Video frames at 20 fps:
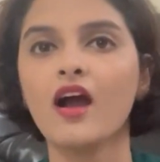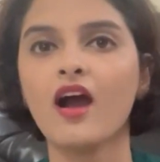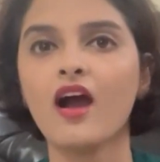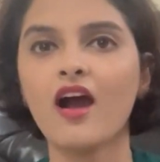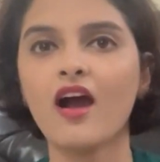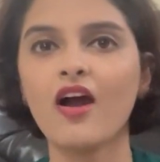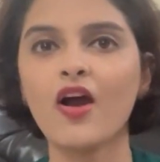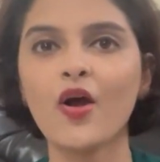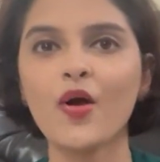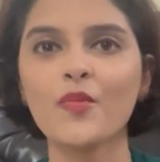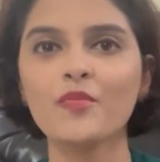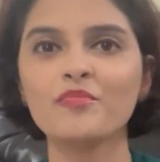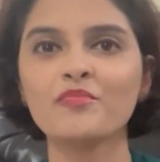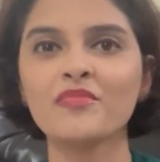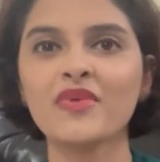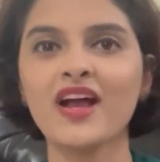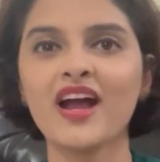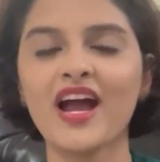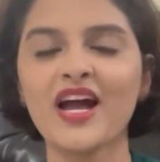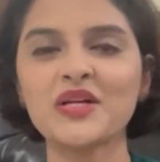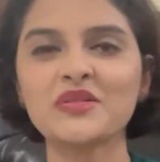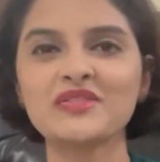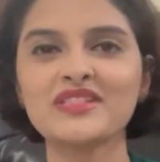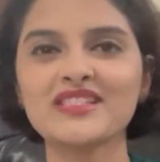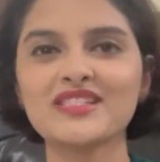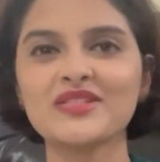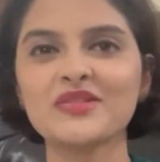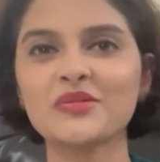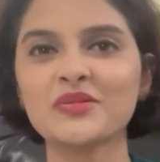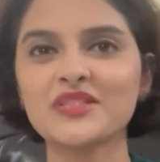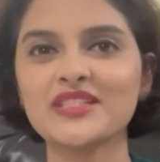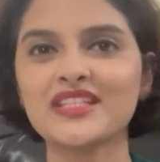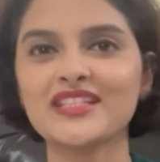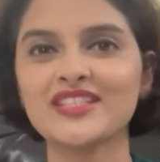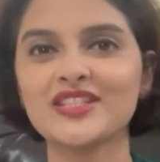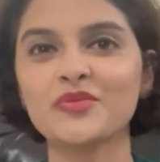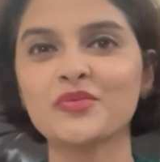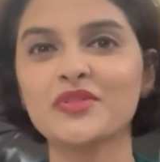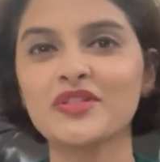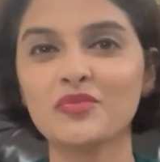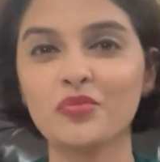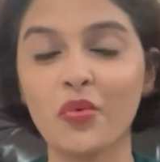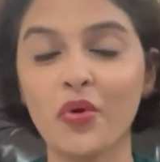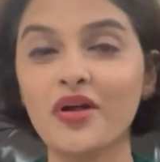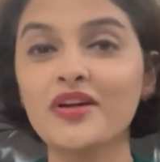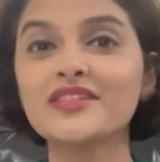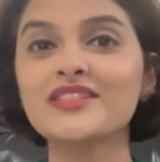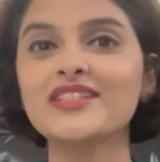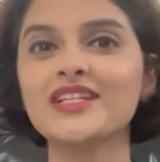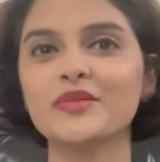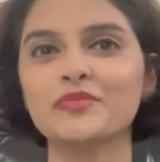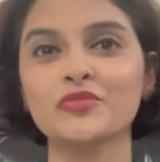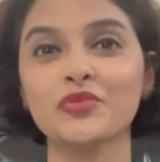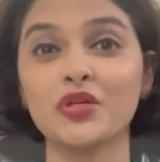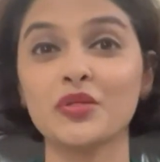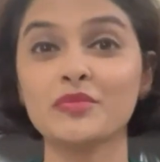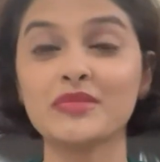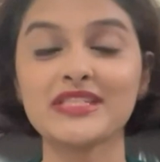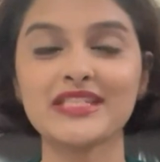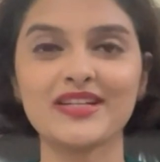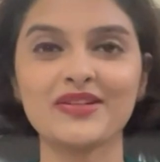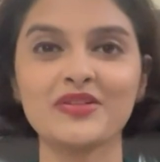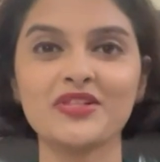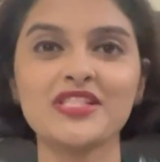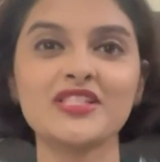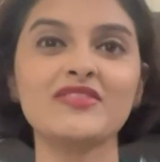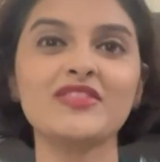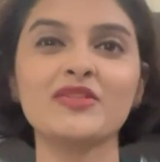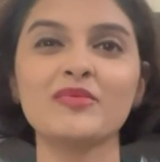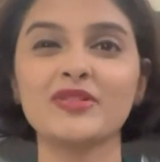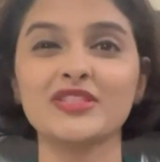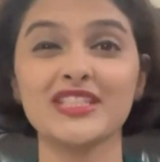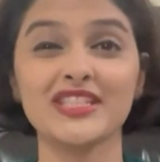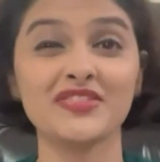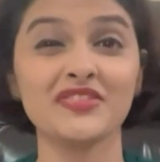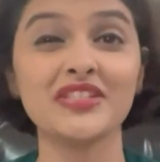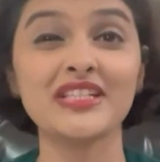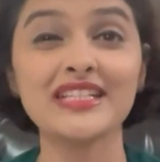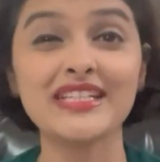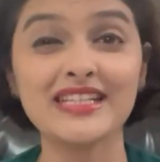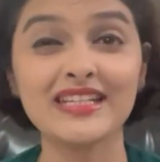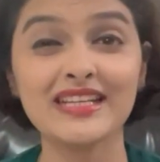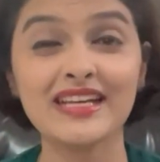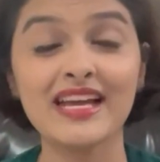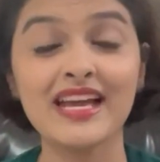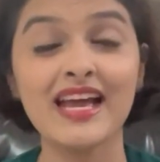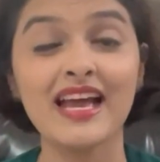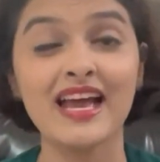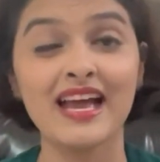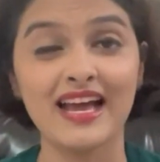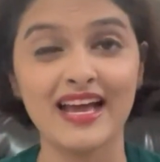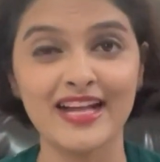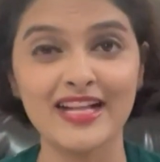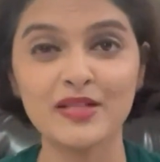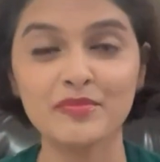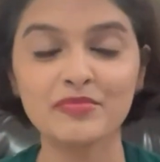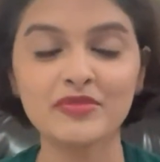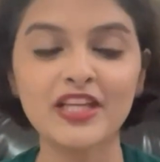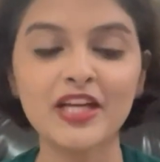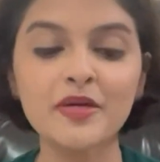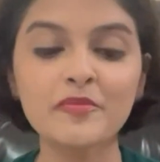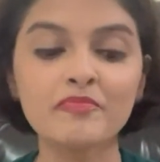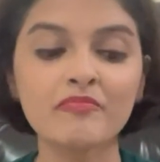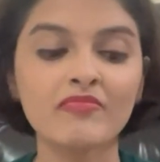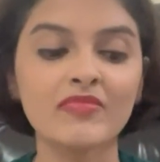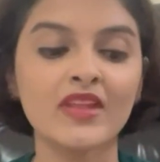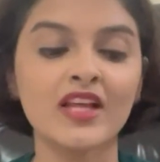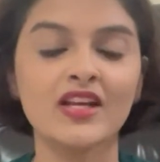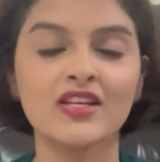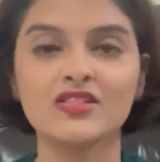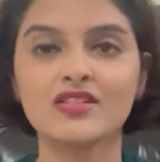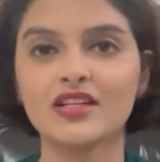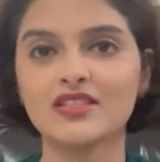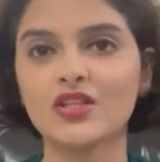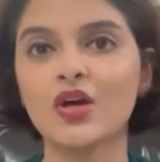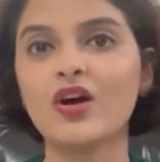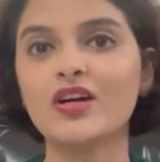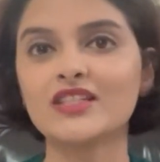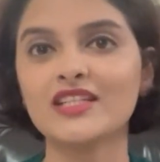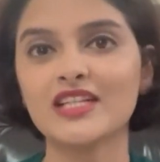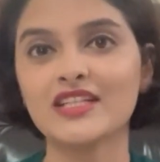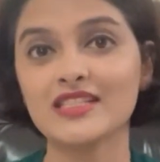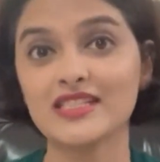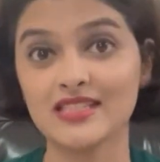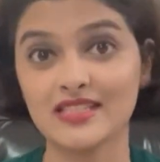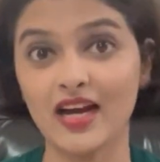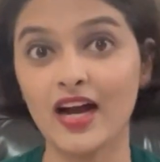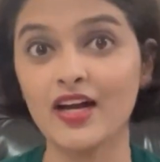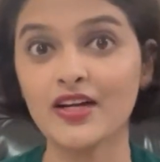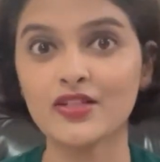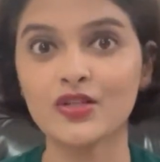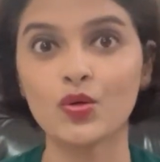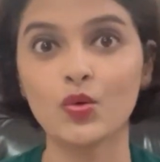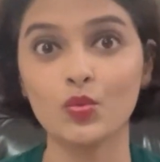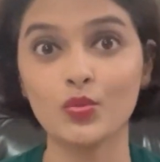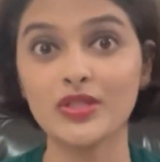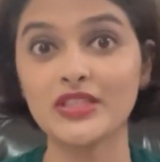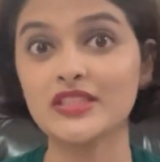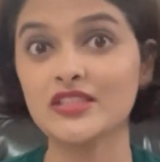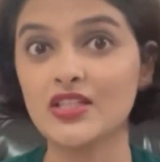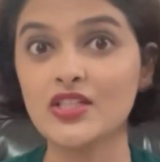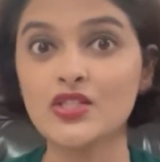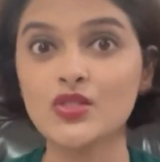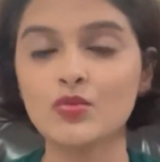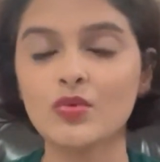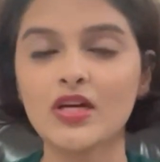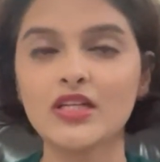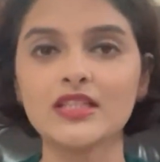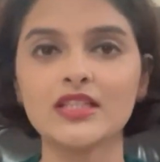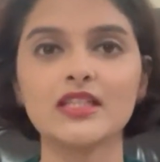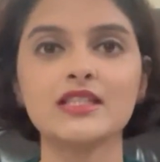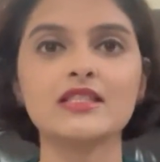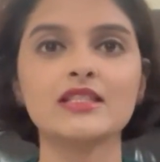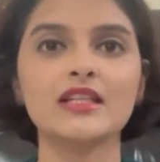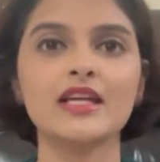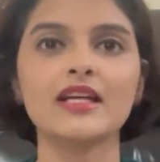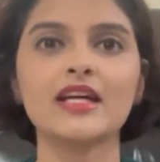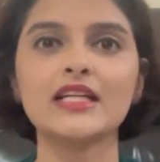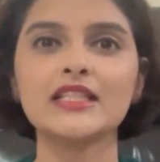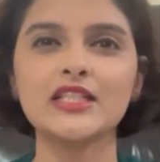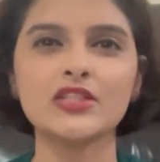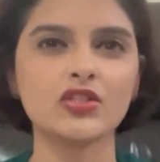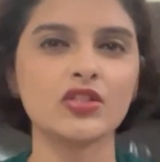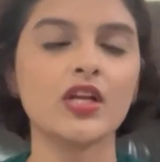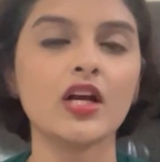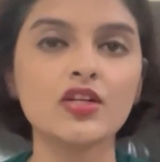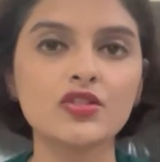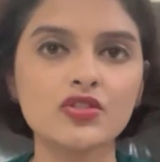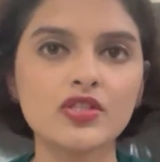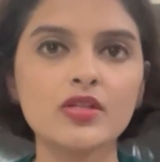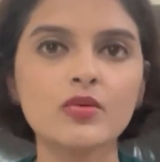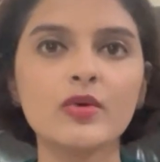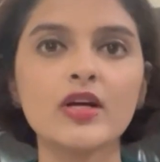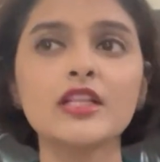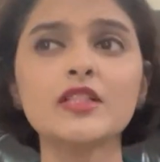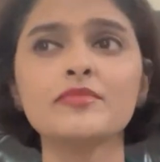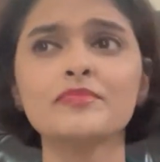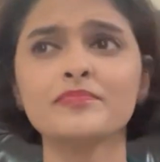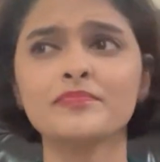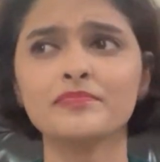I was told that they would want abnormal psychology video because it really helped them. So I thought that I'll start with this one. It's like an introductory one.